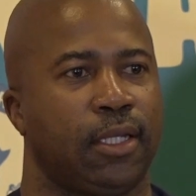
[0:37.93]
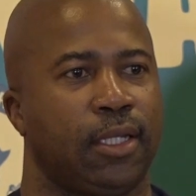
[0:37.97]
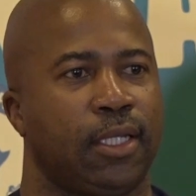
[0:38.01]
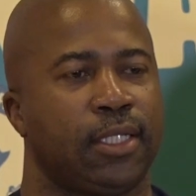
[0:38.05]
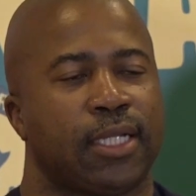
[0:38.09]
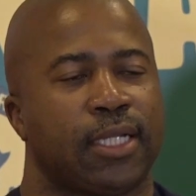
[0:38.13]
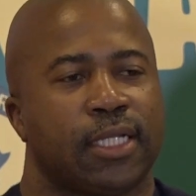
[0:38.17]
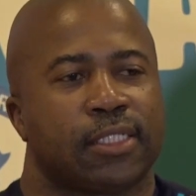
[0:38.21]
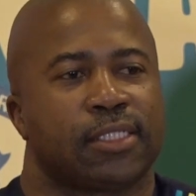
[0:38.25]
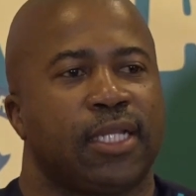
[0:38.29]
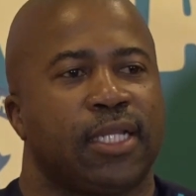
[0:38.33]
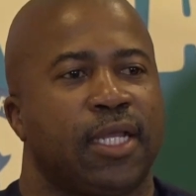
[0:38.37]
It
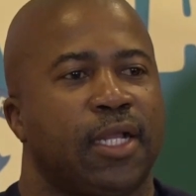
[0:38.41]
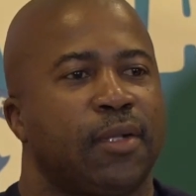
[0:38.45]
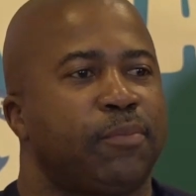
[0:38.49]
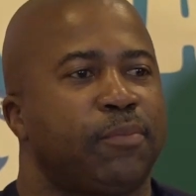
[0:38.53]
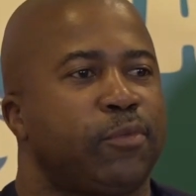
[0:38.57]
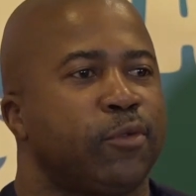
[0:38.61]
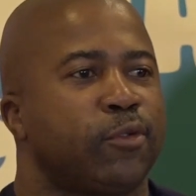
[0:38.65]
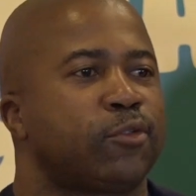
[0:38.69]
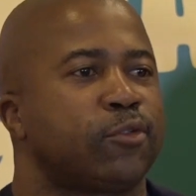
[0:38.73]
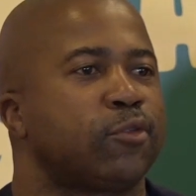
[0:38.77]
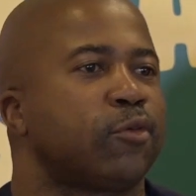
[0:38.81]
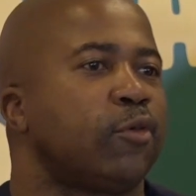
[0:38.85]
doesn't
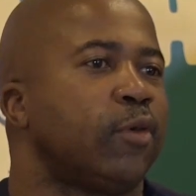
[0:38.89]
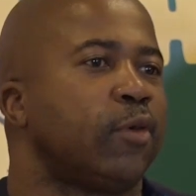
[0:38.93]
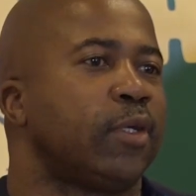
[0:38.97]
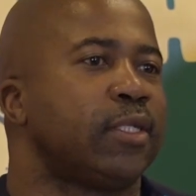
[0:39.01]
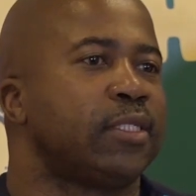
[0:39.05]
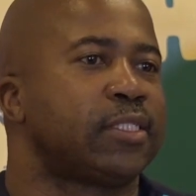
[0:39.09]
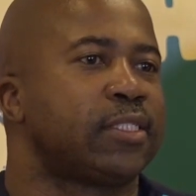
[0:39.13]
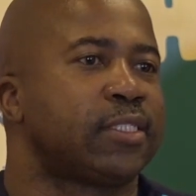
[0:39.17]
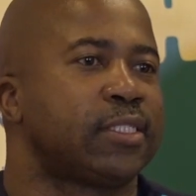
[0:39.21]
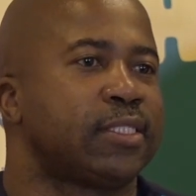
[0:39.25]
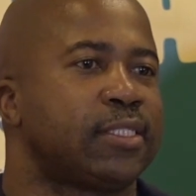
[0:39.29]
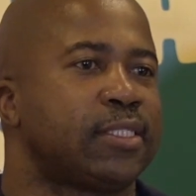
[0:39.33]
help you to go
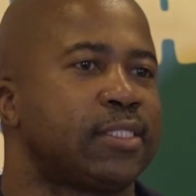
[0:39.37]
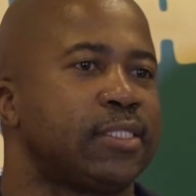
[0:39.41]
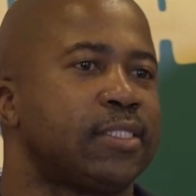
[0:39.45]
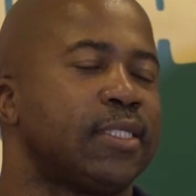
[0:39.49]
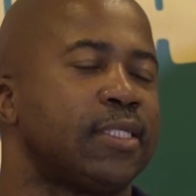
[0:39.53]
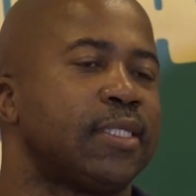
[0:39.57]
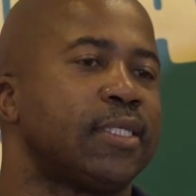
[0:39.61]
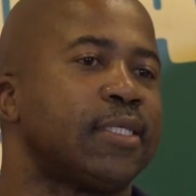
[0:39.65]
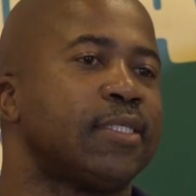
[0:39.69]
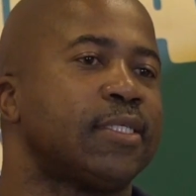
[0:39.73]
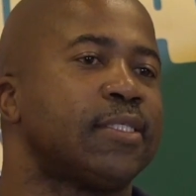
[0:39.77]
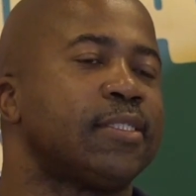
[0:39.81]
and sit in
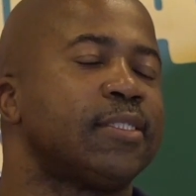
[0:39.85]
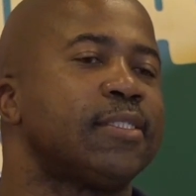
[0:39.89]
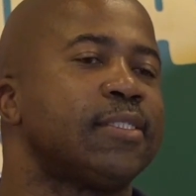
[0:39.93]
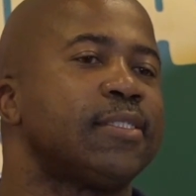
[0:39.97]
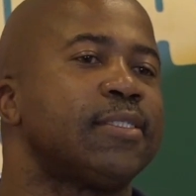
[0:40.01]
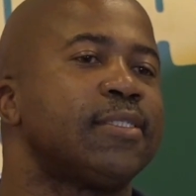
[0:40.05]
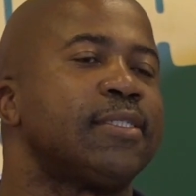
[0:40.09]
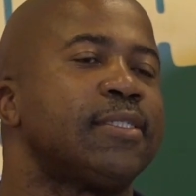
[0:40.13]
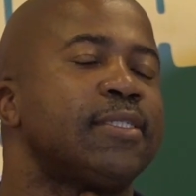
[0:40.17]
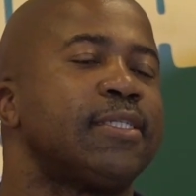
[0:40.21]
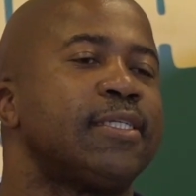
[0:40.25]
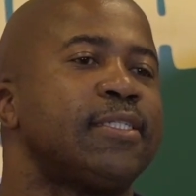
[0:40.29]

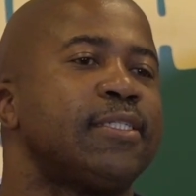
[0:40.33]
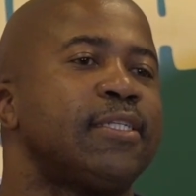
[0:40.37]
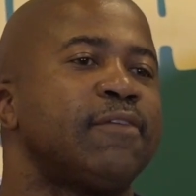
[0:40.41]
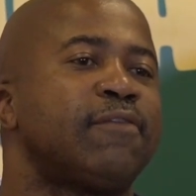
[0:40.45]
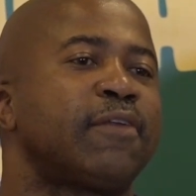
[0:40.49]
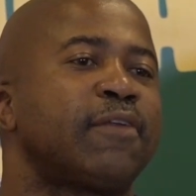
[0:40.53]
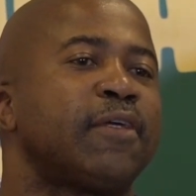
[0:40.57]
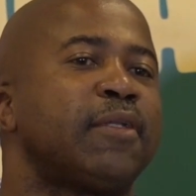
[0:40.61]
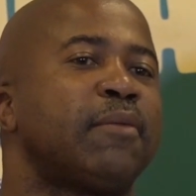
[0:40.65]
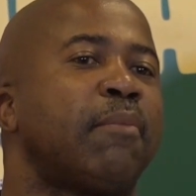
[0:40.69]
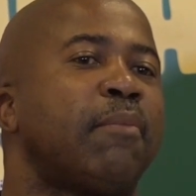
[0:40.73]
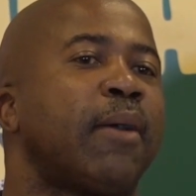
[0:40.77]
a
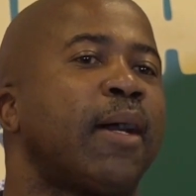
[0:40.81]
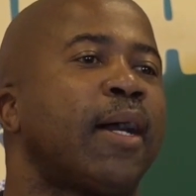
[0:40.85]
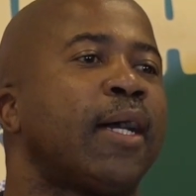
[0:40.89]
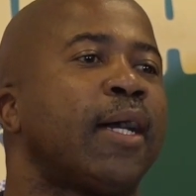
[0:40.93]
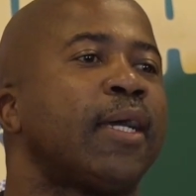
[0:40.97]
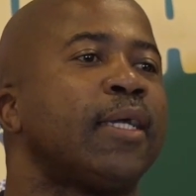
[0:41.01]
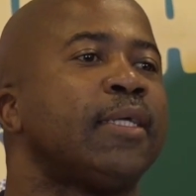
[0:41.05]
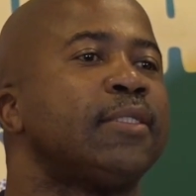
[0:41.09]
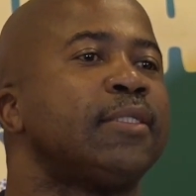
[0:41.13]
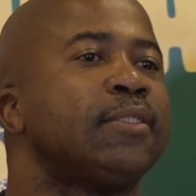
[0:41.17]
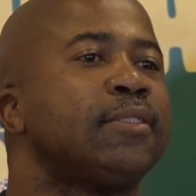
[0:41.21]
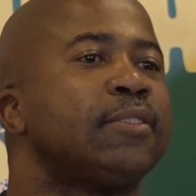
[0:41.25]
different
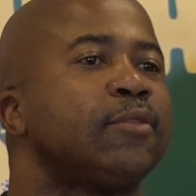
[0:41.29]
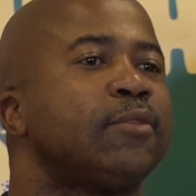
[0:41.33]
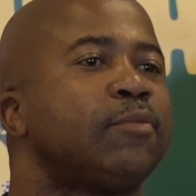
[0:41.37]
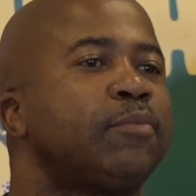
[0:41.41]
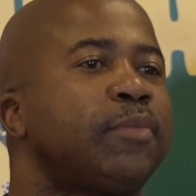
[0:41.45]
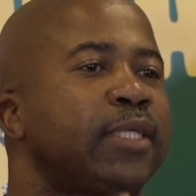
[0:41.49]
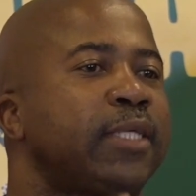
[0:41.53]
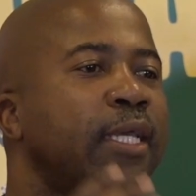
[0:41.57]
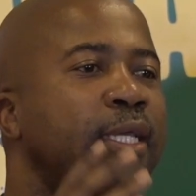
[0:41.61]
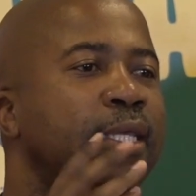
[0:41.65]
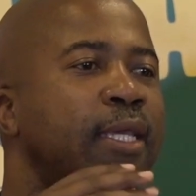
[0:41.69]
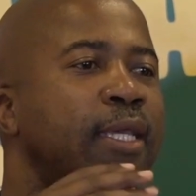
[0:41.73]
bar and
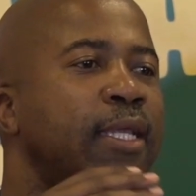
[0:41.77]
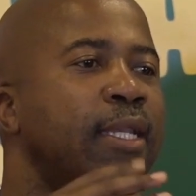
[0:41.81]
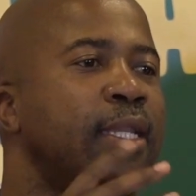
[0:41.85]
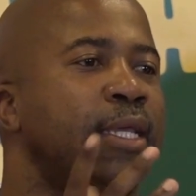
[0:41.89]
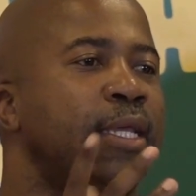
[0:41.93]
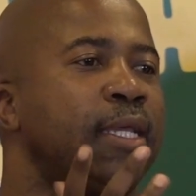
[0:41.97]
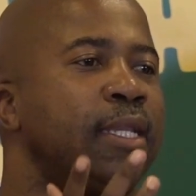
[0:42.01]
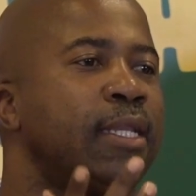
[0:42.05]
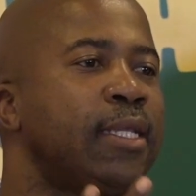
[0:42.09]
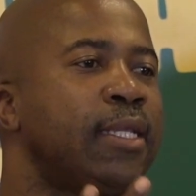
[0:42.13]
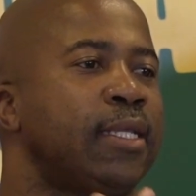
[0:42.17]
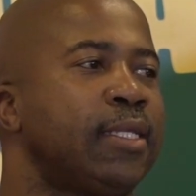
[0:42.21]
piga
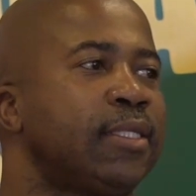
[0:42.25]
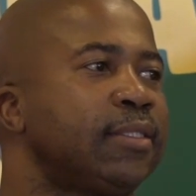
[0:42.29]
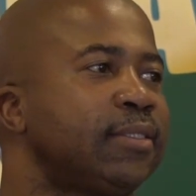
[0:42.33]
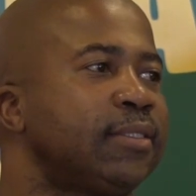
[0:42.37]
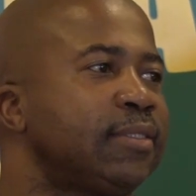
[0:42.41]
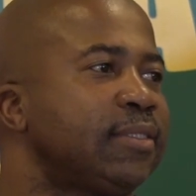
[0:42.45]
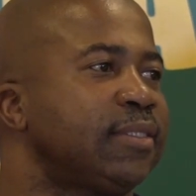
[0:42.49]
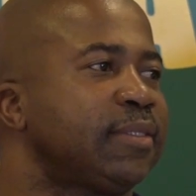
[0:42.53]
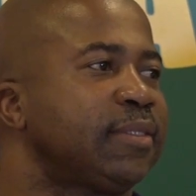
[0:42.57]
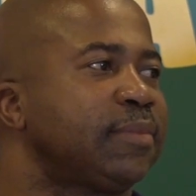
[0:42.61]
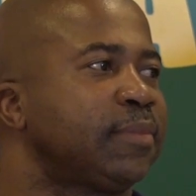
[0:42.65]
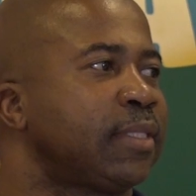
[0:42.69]
kelele,
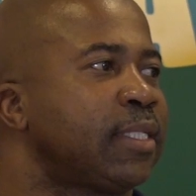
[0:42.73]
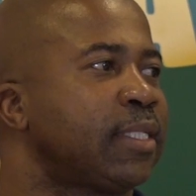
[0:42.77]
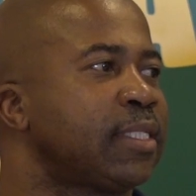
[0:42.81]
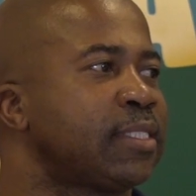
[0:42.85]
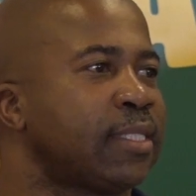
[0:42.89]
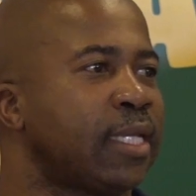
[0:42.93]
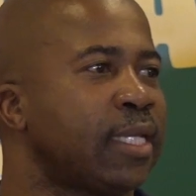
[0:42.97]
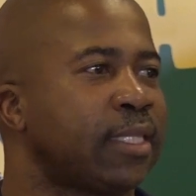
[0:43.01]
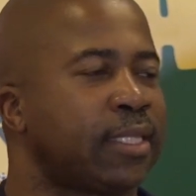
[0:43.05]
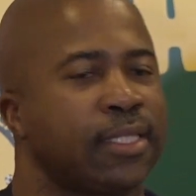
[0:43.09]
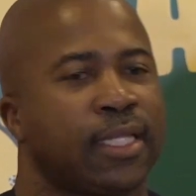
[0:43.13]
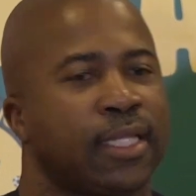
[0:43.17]
but there's
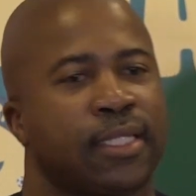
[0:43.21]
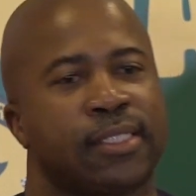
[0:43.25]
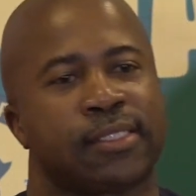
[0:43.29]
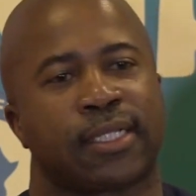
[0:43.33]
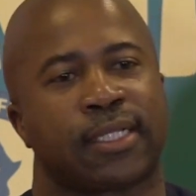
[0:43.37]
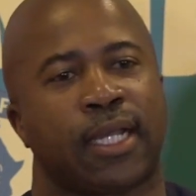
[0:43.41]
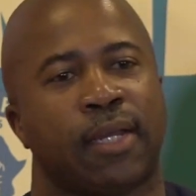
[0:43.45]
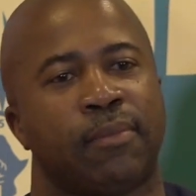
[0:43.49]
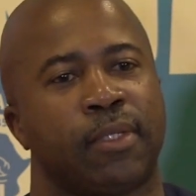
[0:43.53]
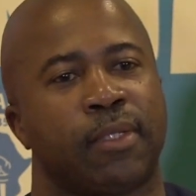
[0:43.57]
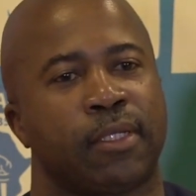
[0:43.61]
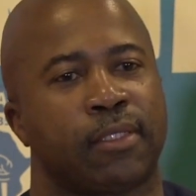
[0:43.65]
nothing that is
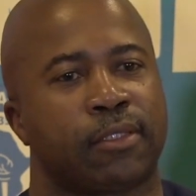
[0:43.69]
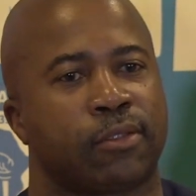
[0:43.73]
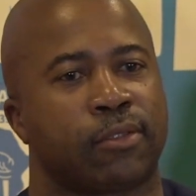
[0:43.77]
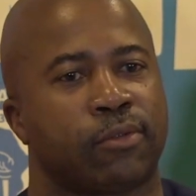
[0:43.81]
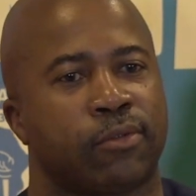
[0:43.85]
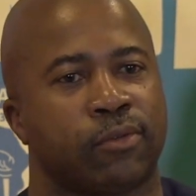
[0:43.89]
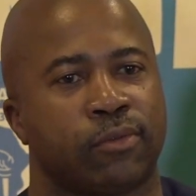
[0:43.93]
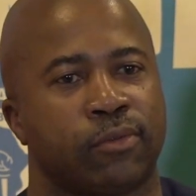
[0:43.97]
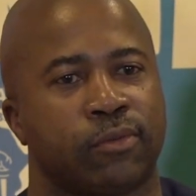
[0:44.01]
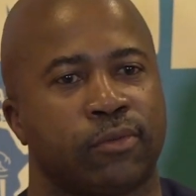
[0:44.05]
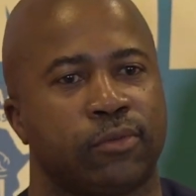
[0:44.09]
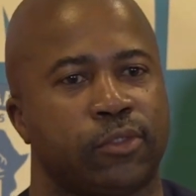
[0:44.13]
coming
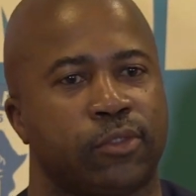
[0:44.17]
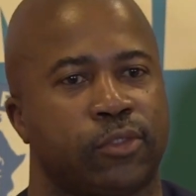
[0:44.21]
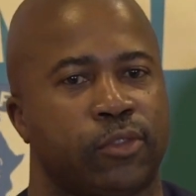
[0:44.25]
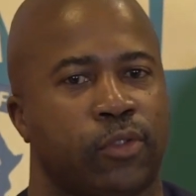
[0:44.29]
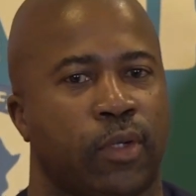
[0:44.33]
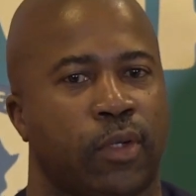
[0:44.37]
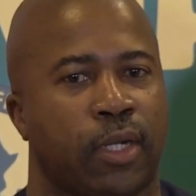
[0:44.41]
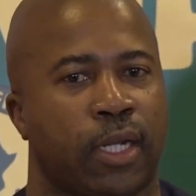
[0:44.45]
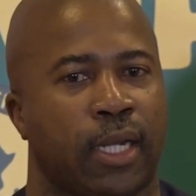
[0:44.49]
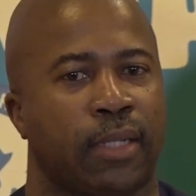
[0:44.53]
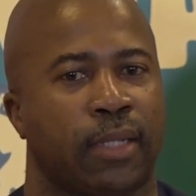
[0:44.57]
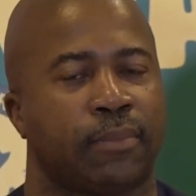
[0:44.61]
through to
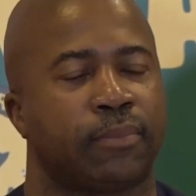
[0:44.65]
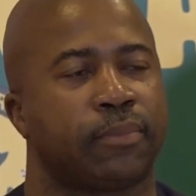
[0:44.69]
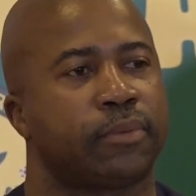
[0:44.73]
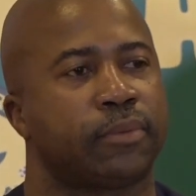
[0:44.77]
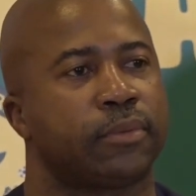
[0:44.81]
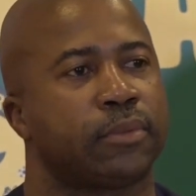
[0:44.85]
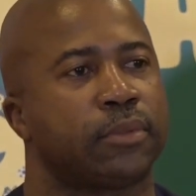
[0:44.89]
your club.